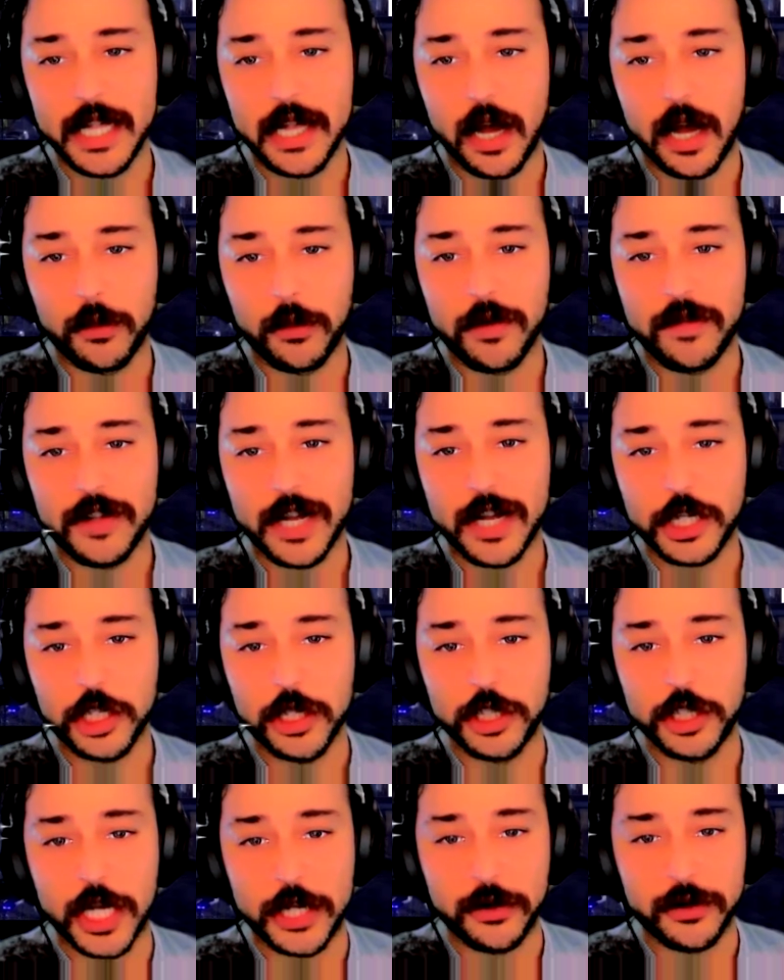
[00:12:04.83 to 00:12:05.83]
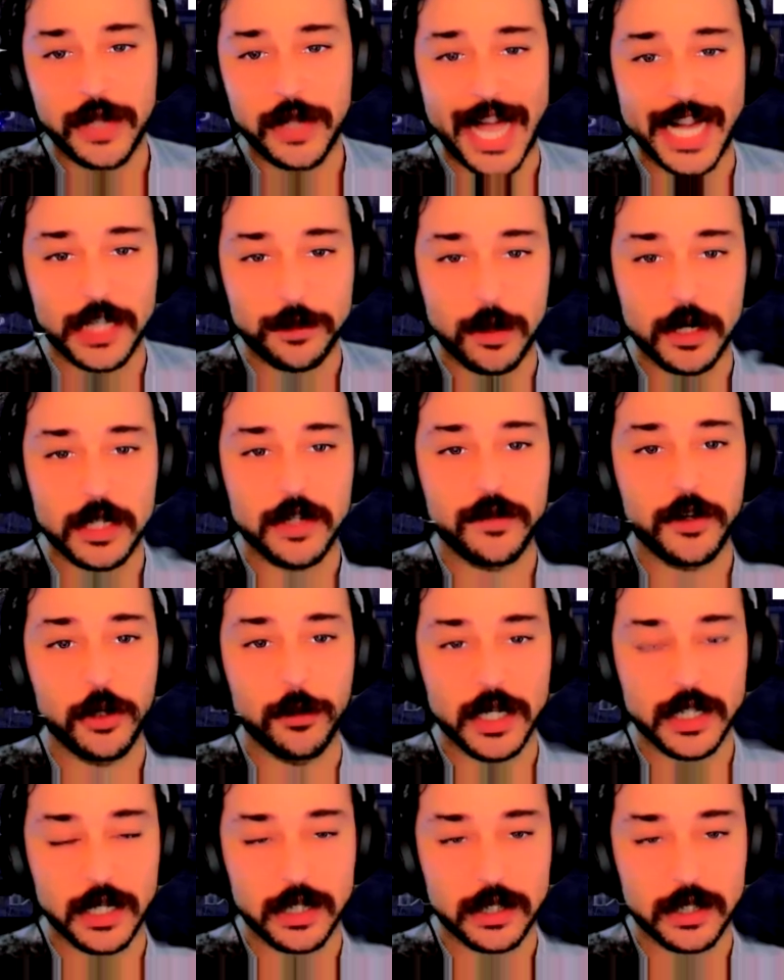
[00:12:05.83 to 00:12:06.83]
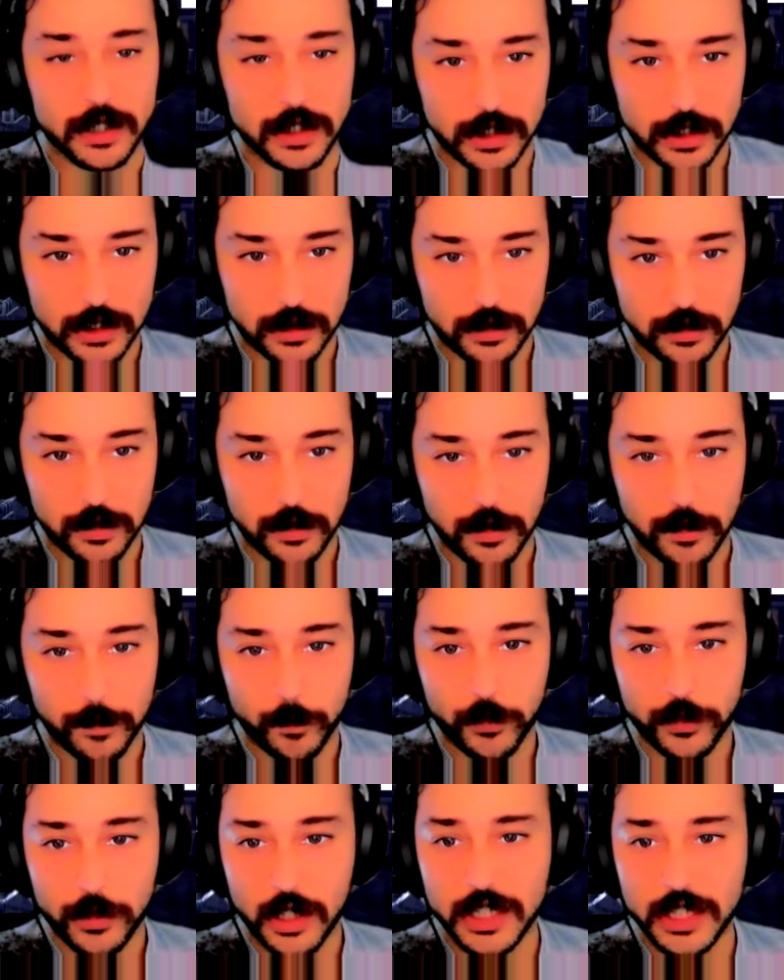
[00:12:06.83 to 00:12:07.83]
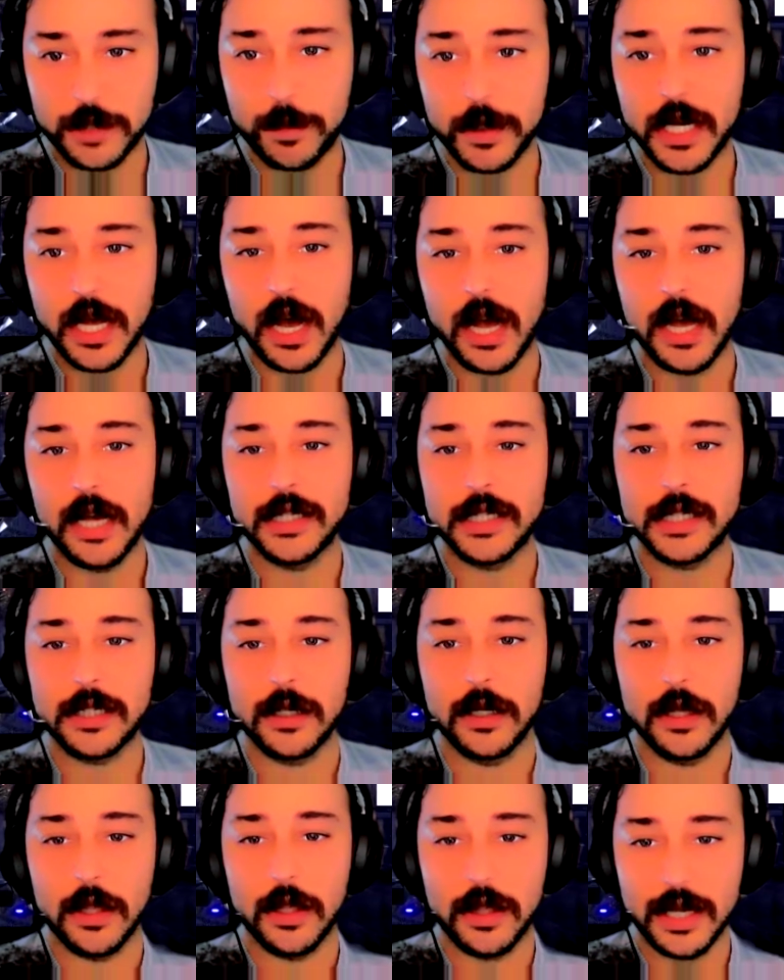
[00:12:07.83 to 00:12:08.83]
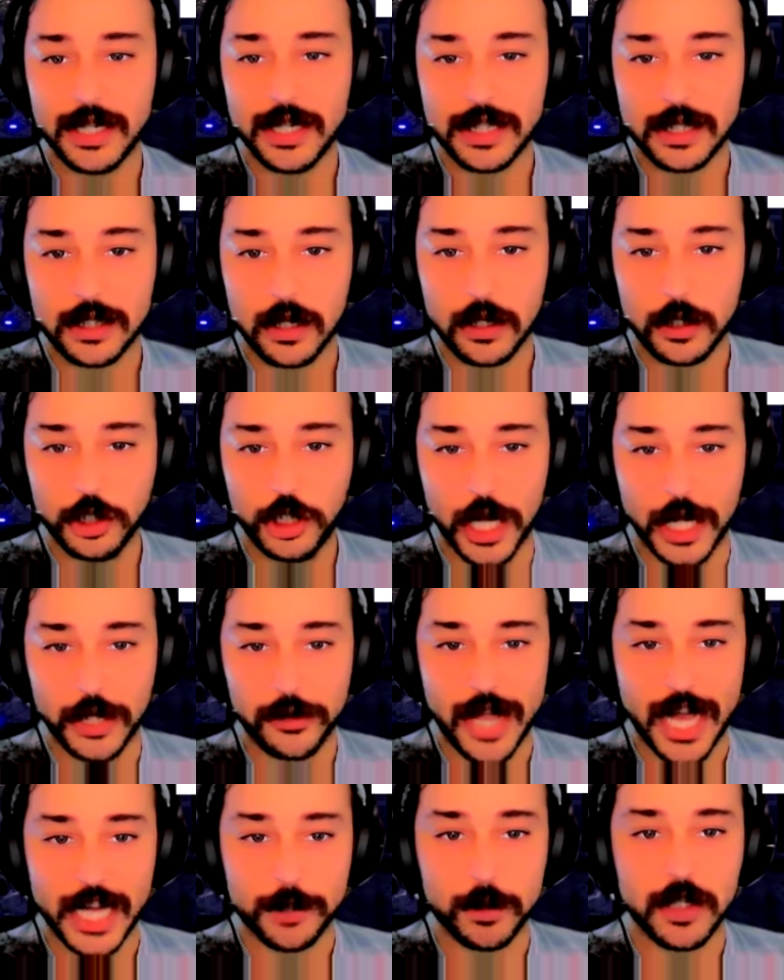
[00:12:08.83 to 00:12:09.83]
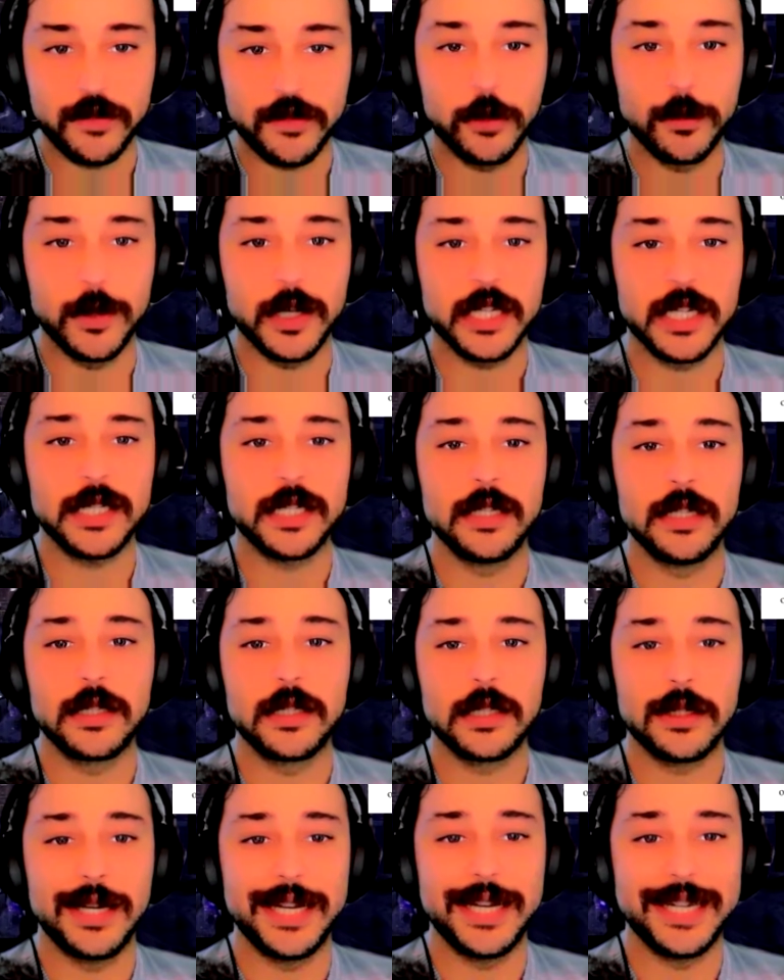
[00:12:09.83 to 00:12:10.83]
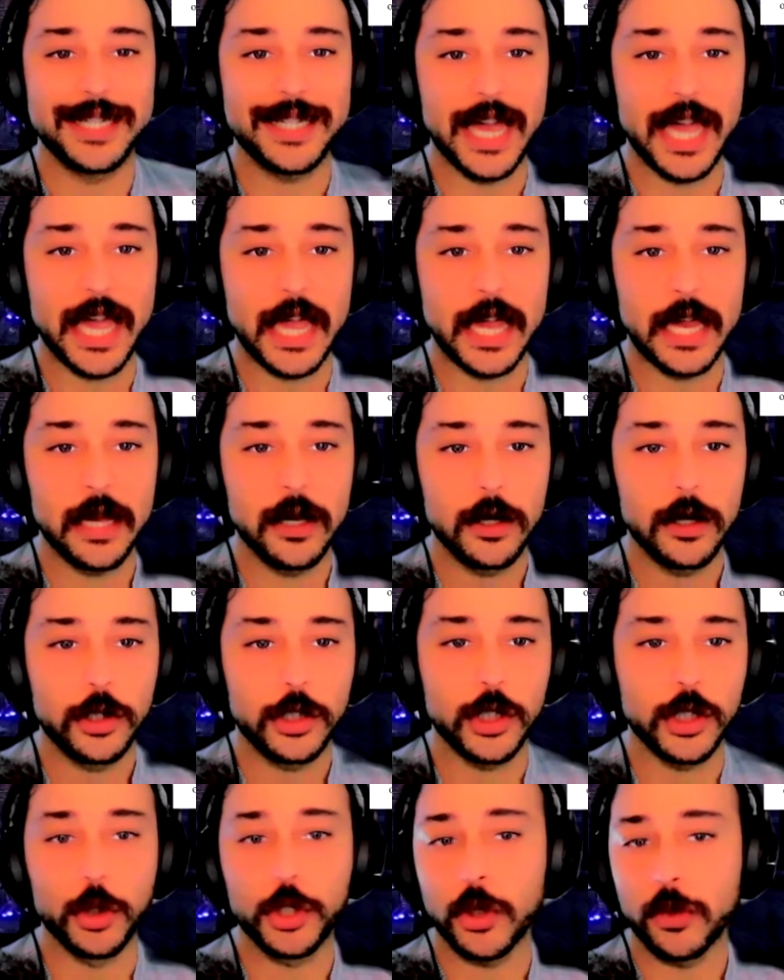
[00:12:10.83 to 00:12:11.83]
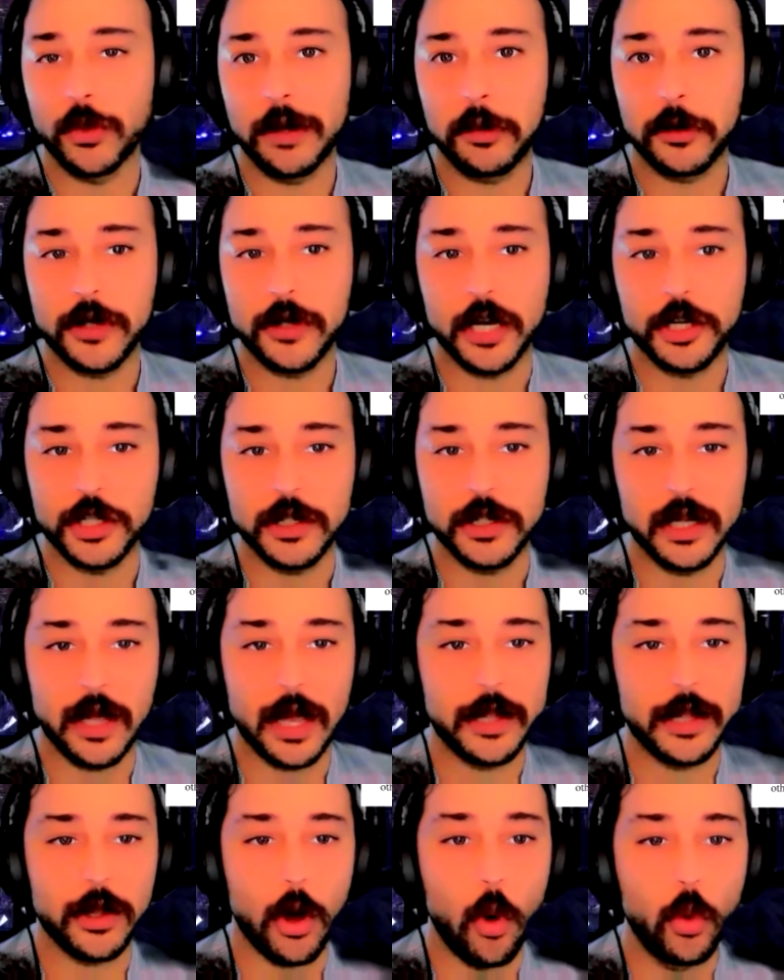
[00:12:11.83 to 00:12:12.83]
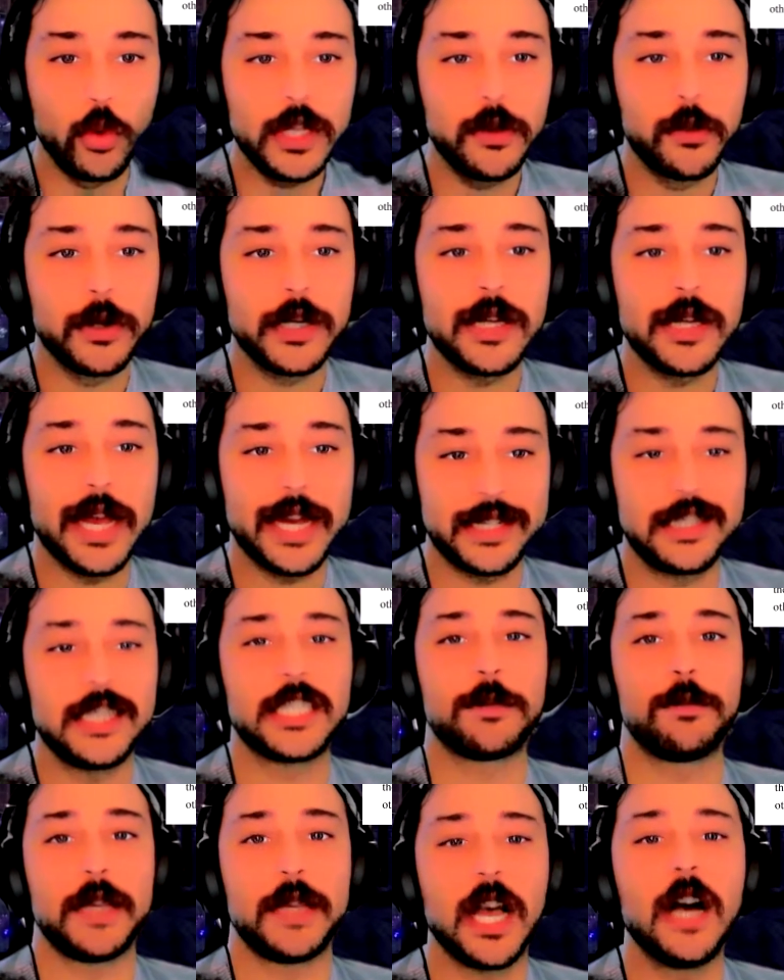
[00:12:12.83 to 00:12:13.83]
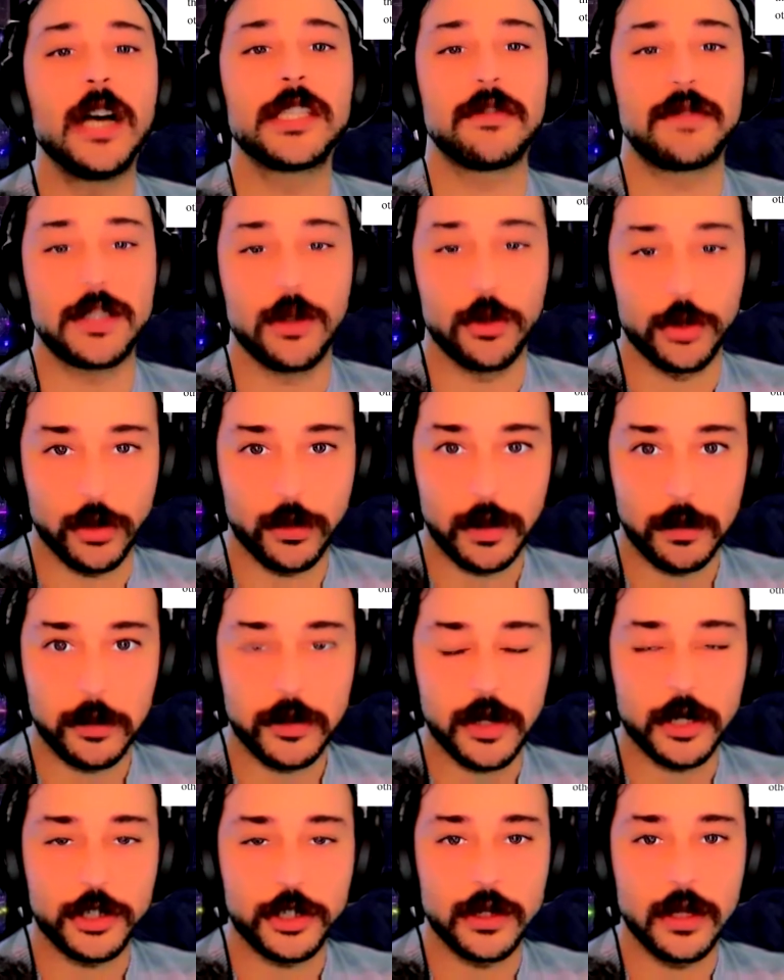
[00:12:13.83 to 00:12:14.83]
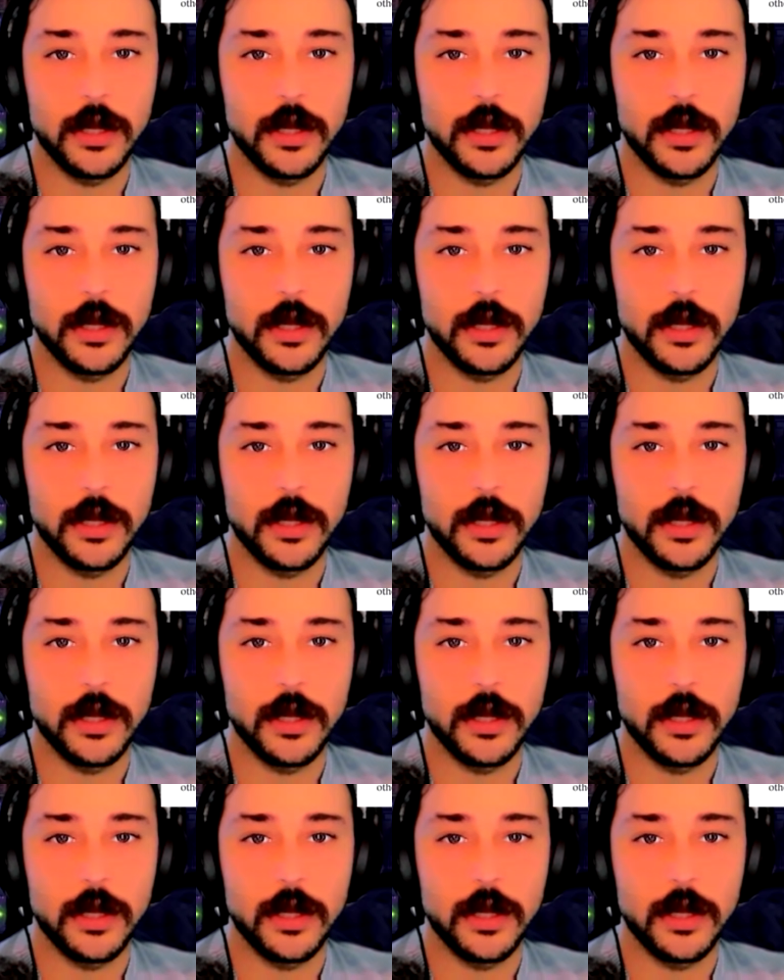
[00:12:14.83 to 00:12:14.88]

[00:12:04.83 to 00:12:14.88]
a reflection on gendered aspects of human existence. This is because this gendered aspect of human existence is a social reproduction. It only exists because of social reproduction